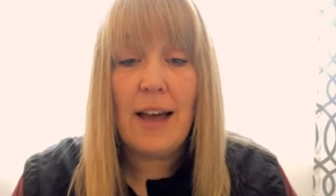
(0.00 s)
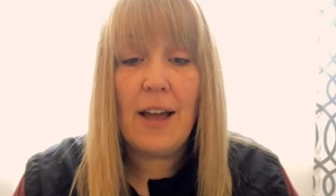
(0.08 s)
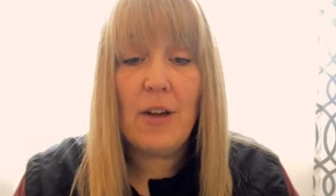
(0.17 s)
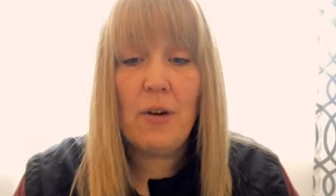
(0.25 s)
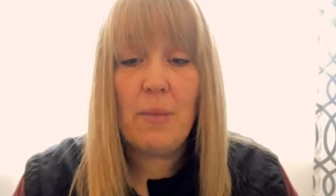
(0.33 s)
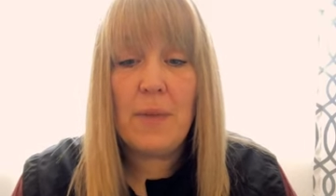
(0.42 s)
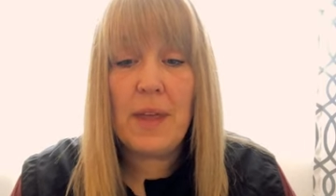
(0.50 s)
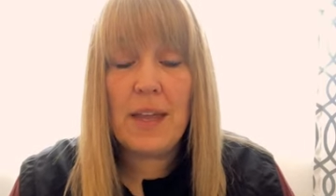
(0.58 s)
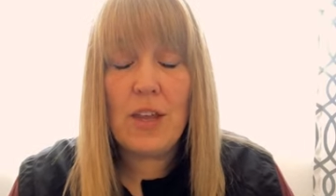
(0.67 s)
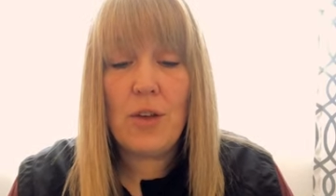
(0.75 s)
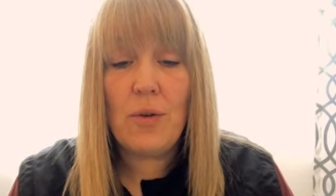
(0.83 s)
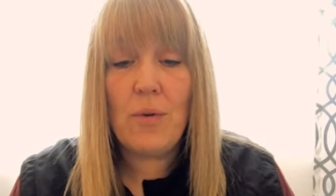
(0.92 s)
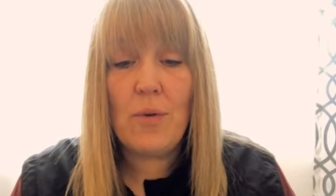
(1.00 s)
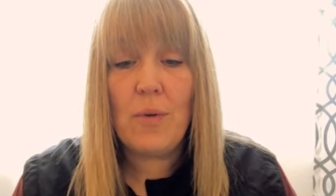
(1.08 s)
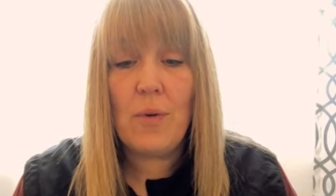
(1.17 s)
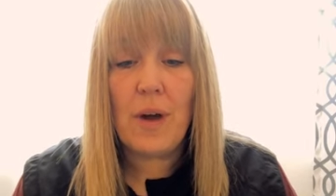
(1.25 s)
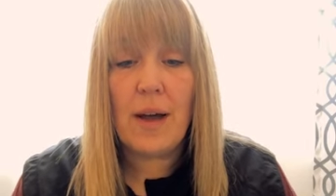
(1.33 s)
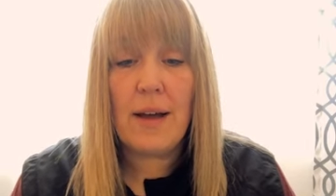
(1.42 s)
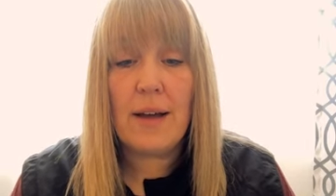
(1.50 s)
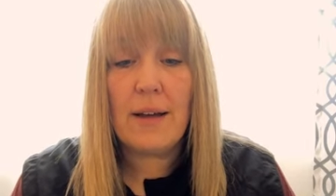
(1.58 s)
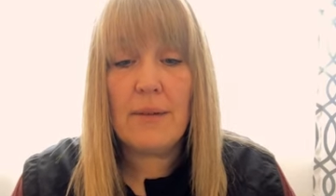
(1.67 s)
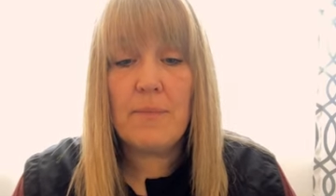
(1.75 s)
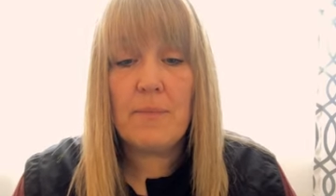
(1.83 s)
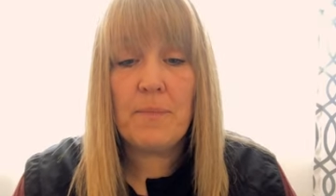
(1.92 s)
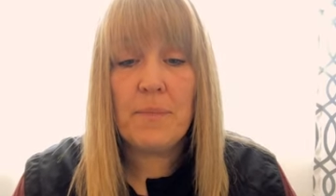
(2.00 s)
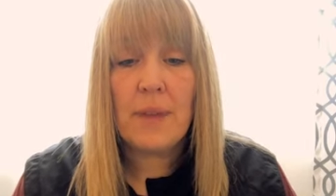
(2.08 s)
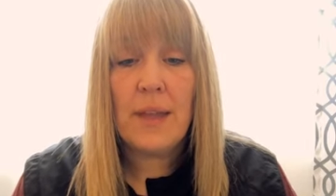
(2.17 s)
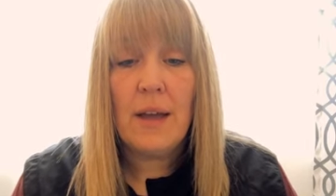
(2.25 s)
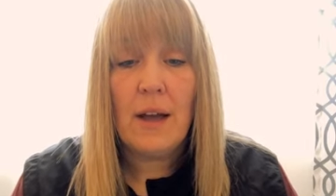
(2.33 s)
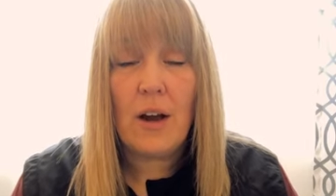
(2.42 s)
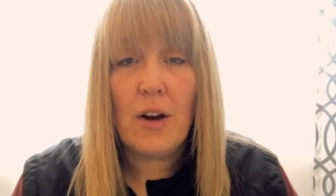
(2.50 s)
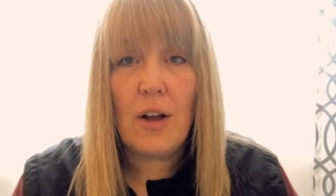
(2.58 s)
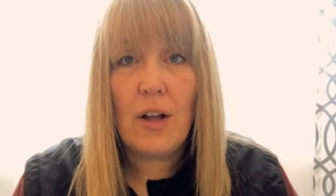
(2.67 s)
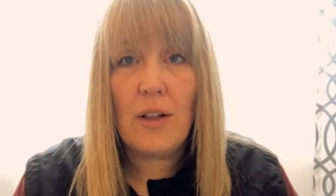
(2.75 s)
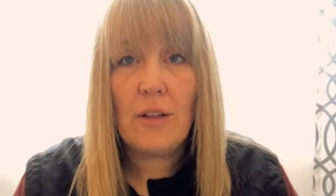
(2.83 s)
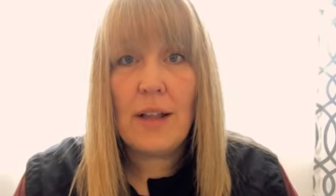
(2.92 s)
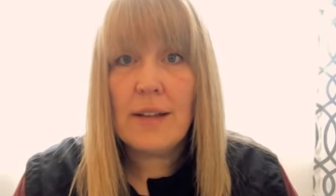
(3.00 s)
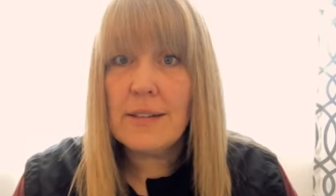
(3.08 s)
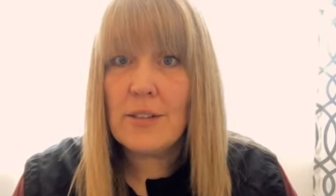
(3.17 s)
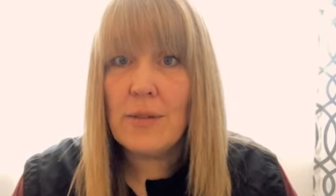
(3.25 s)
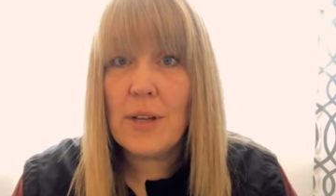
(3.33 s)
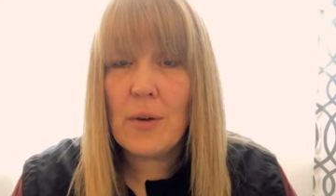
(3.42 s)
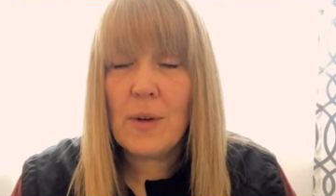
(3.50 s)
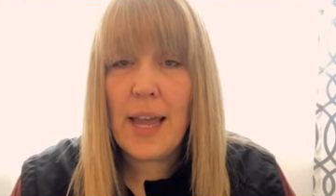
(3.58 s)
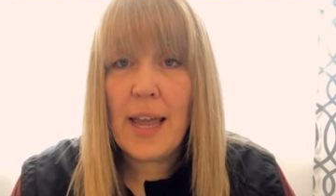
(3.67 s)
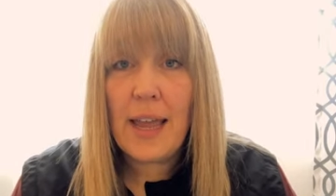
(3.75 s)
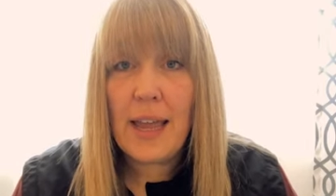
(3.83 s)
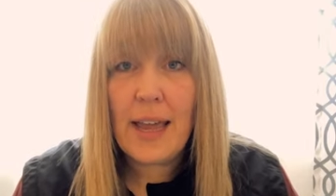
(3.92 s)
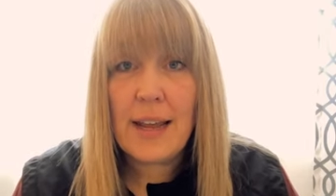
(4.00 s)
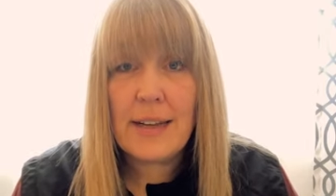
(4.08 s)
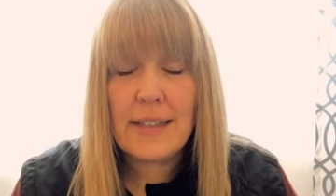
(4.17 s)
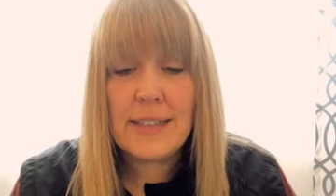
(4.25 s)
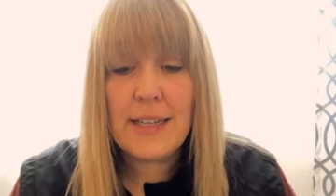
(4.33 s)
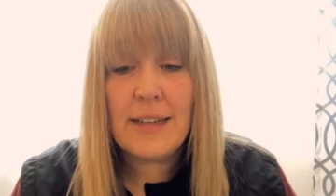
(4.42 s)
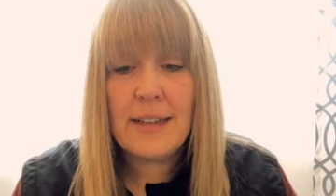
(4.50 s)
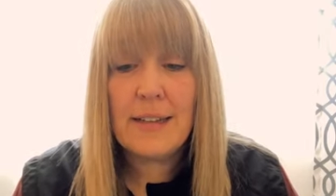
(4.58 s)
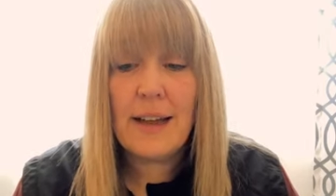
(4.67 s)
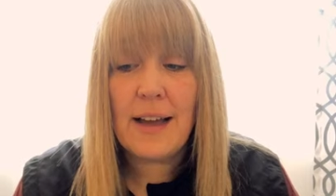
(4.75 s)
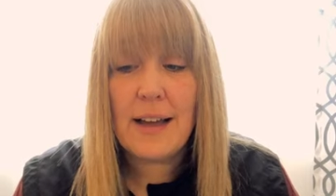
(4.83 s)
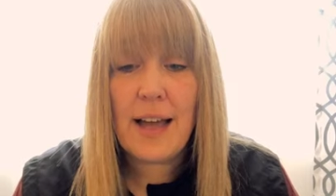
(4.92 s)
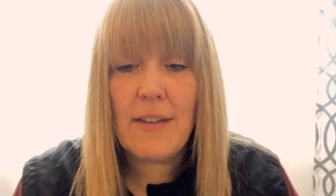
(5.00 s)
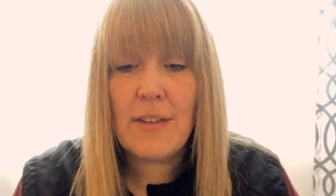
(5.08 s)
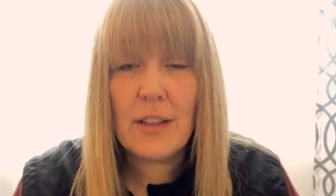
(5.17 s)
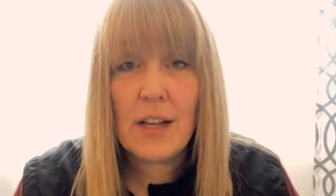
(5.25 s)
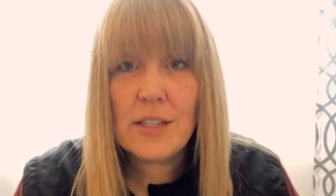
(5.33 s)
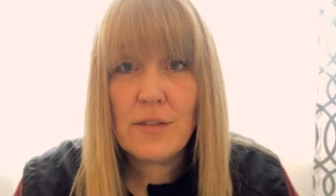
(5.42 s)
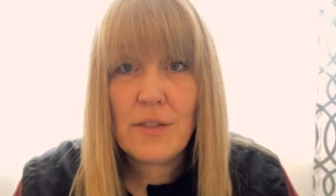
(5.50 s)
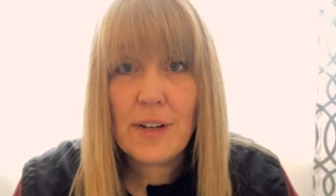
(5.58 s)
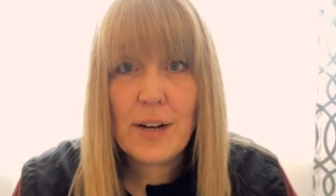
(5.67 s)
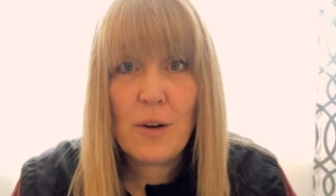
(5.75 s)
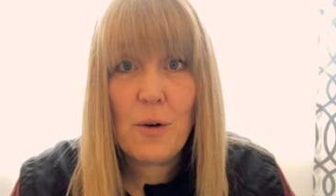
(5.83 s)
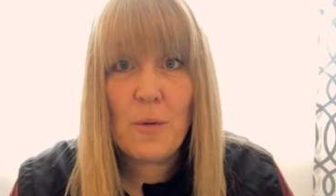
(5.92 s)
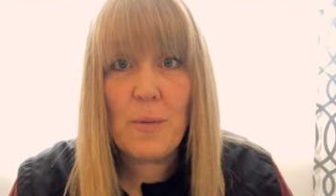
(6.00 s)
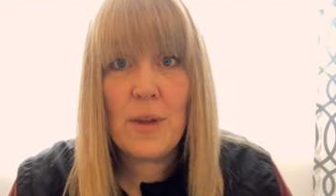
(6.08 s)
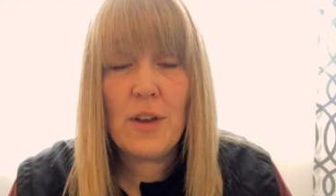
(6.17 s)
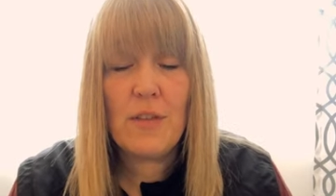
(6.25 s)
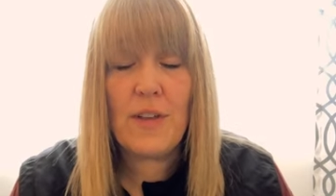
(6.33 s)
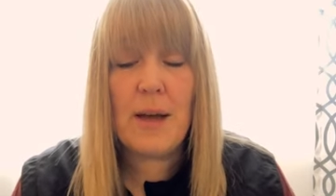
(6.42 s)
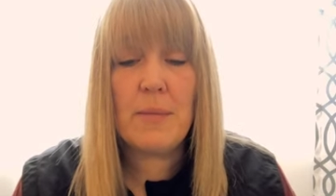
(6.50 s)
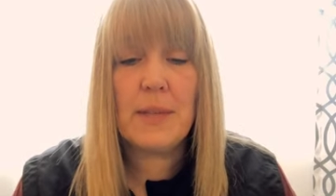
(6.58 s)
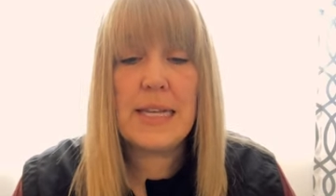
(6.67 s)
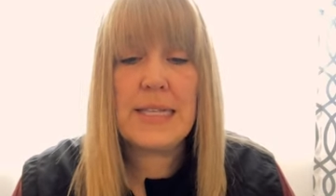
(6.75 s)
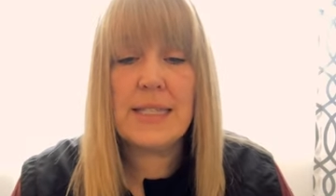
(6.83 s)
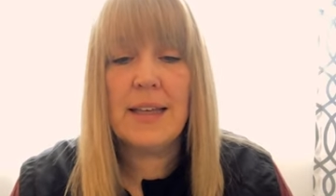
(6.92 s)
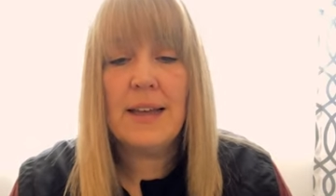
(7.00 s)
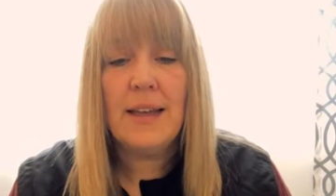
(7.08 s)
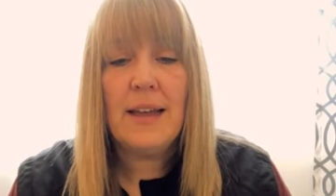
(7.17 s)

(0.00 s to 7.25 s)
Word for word: I hope that you um, are all doing okay and uh, having lots of fun at home with your families.